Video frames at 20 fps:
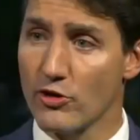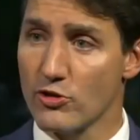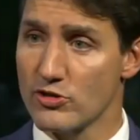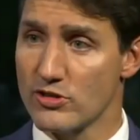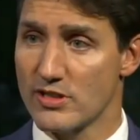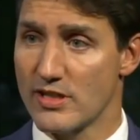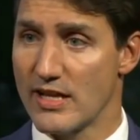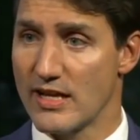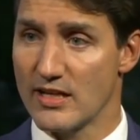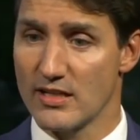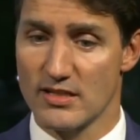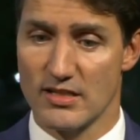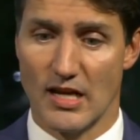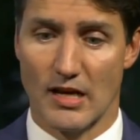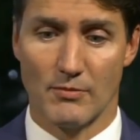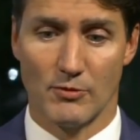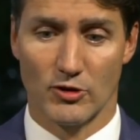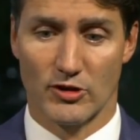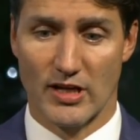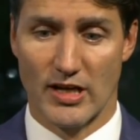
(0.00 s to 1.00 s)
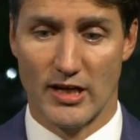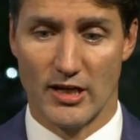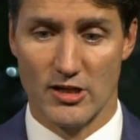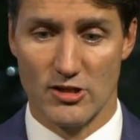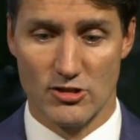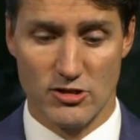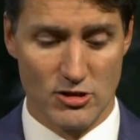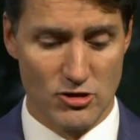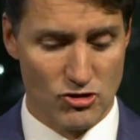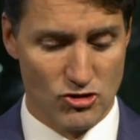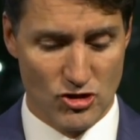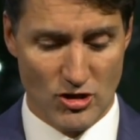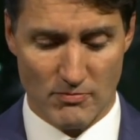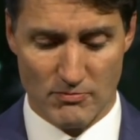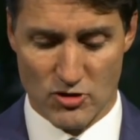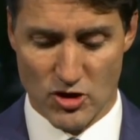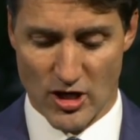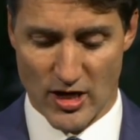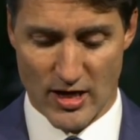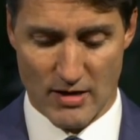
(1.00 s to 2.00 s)
of those things simultaneously
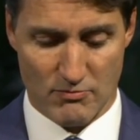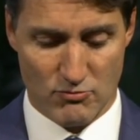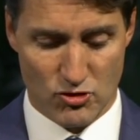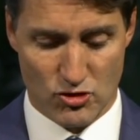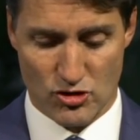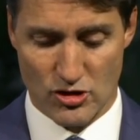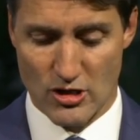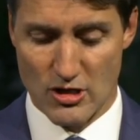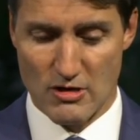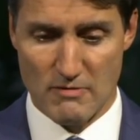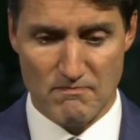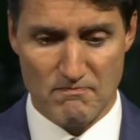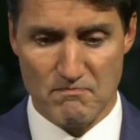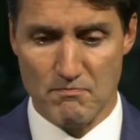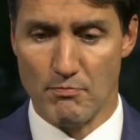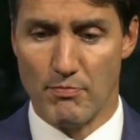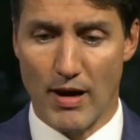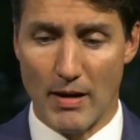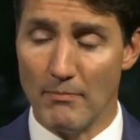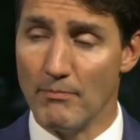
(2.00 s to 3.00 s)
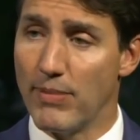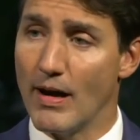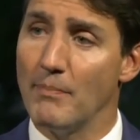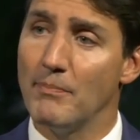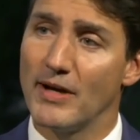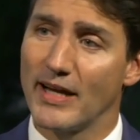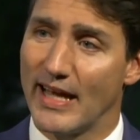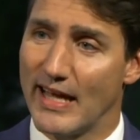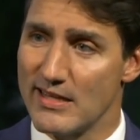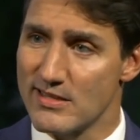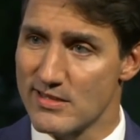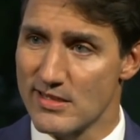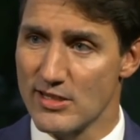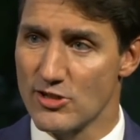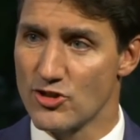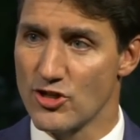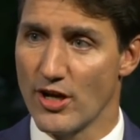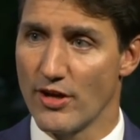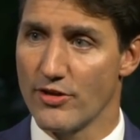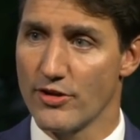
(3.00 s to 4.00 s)
sometimes bump up against
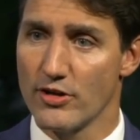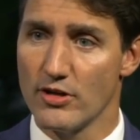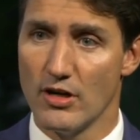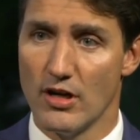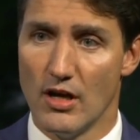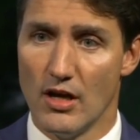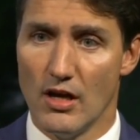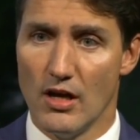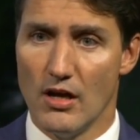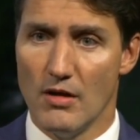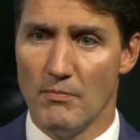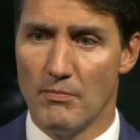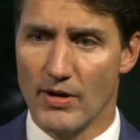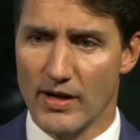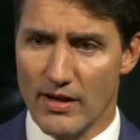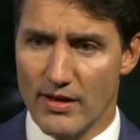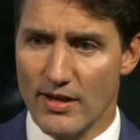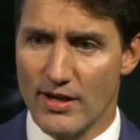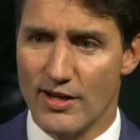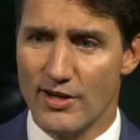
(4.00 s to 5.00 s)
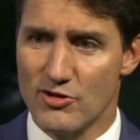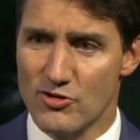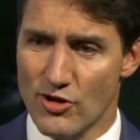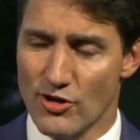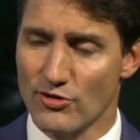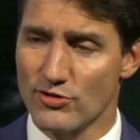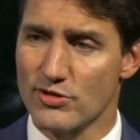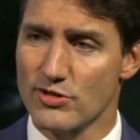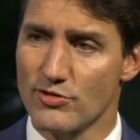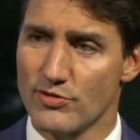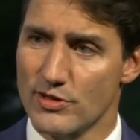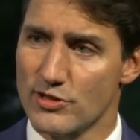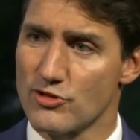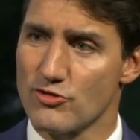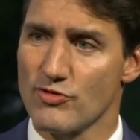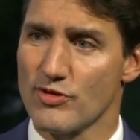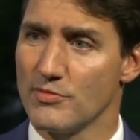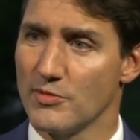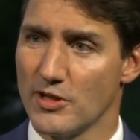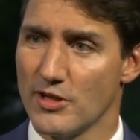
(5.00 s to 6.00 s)
each other, but I think it's also
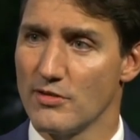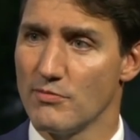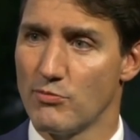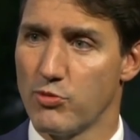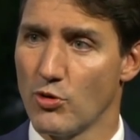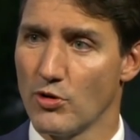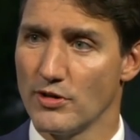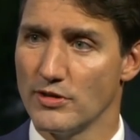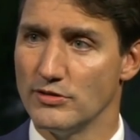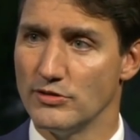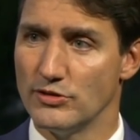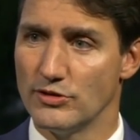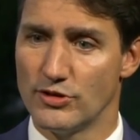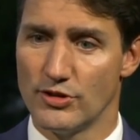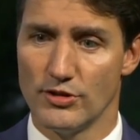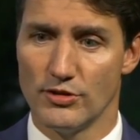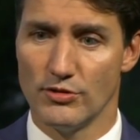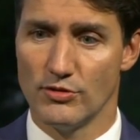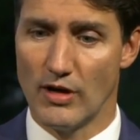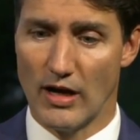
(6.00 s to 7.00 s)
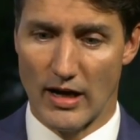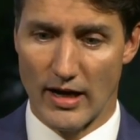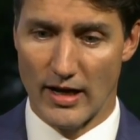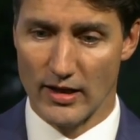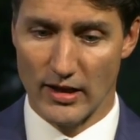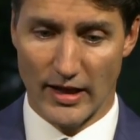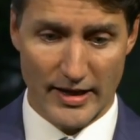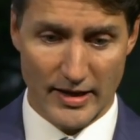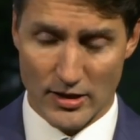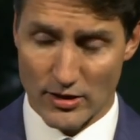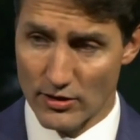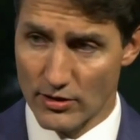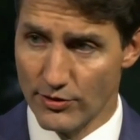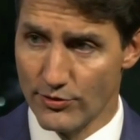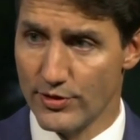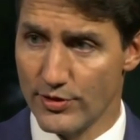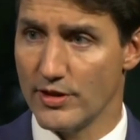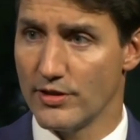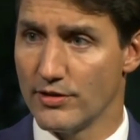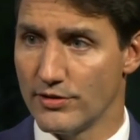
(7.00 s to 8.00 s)
extremely important to highlight,
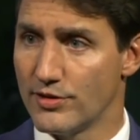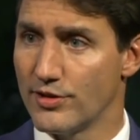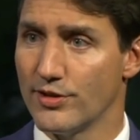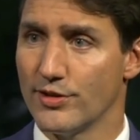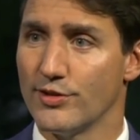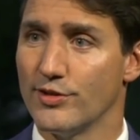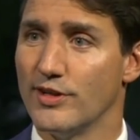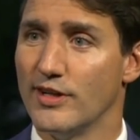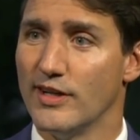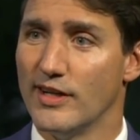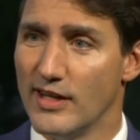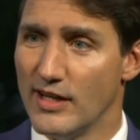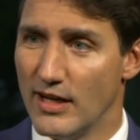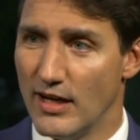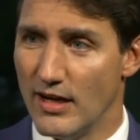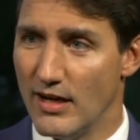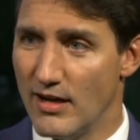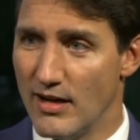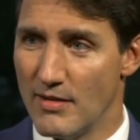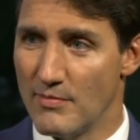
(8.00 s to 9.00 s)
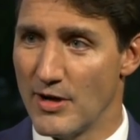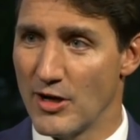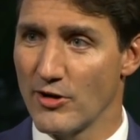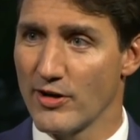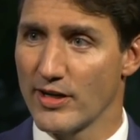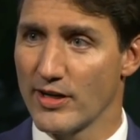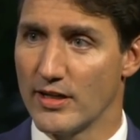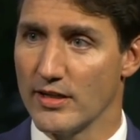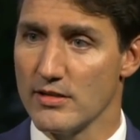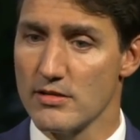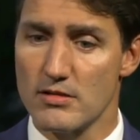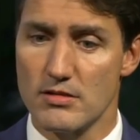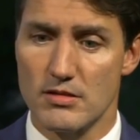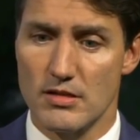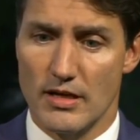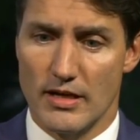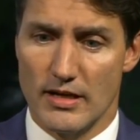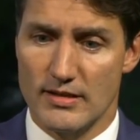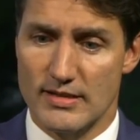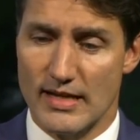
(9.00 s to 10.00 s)
including to
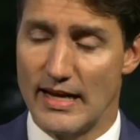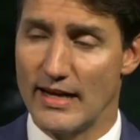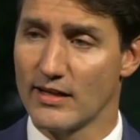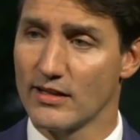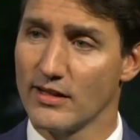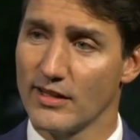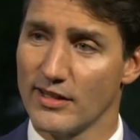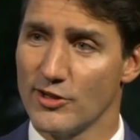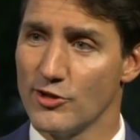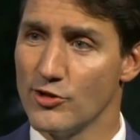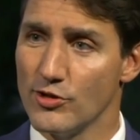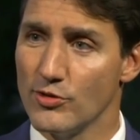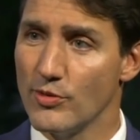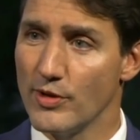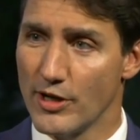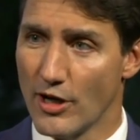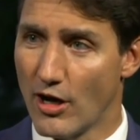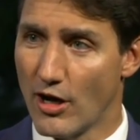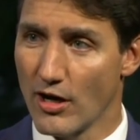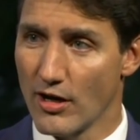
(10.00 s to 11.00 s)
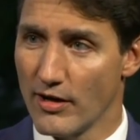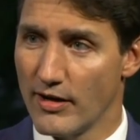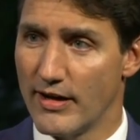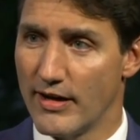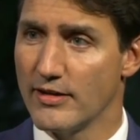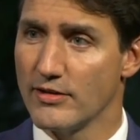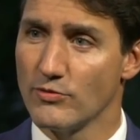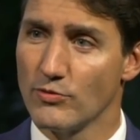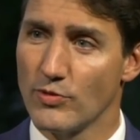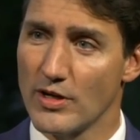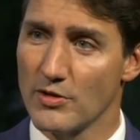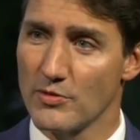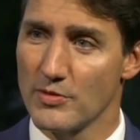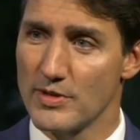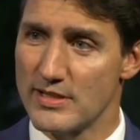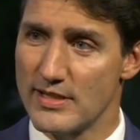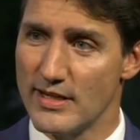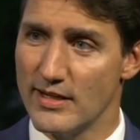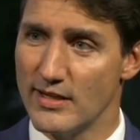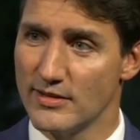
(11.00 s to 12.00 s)
Americans, exactly who we are and where
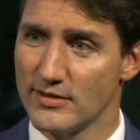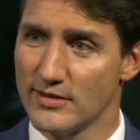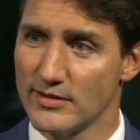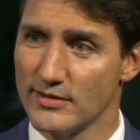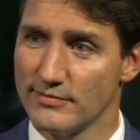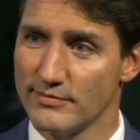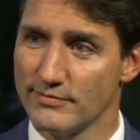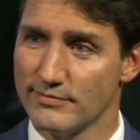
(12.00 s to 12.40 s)
we stand.